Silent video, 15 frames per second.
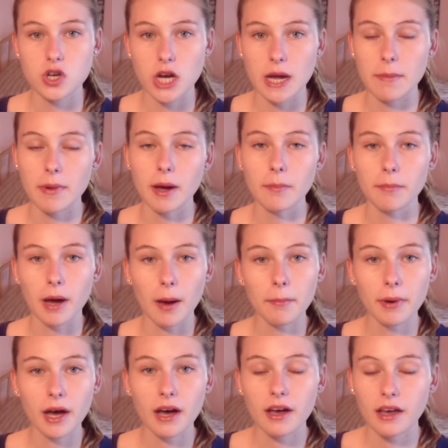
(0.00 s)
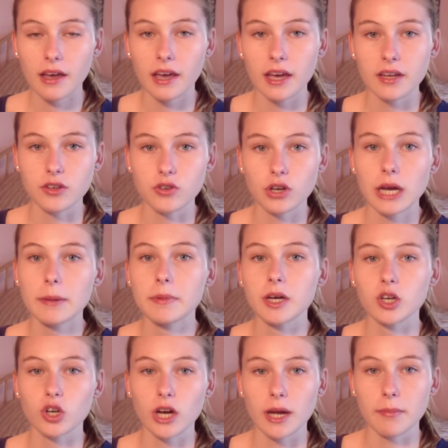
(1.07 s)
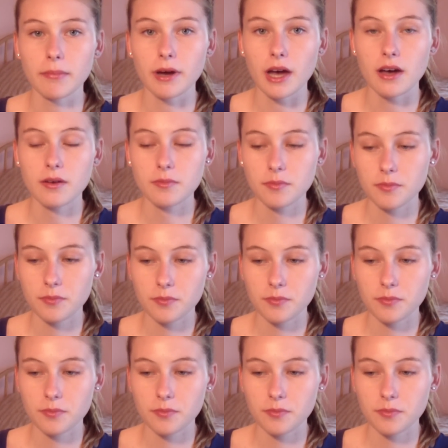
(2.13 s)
Grandma and Papa and Grandma and Grandpa.